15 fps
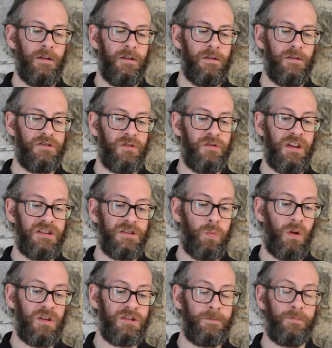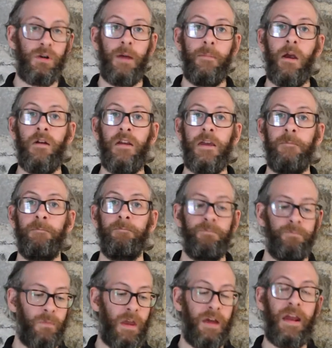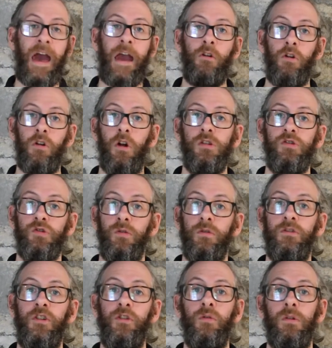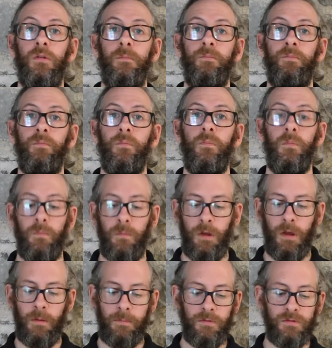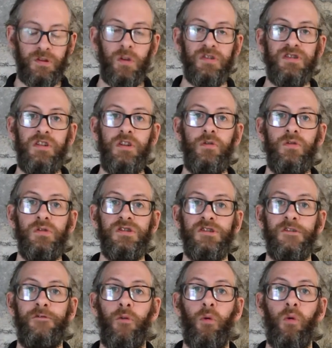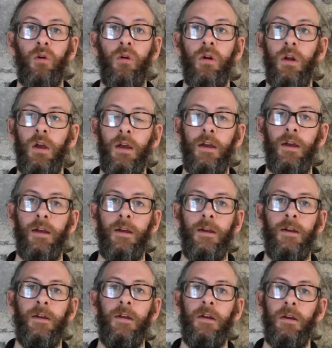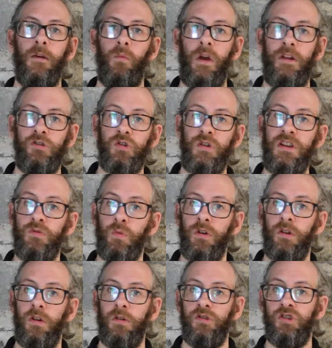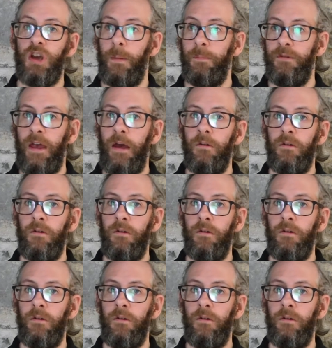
So this was primarily an agricultural tool, but it was also used for when trees were chopped down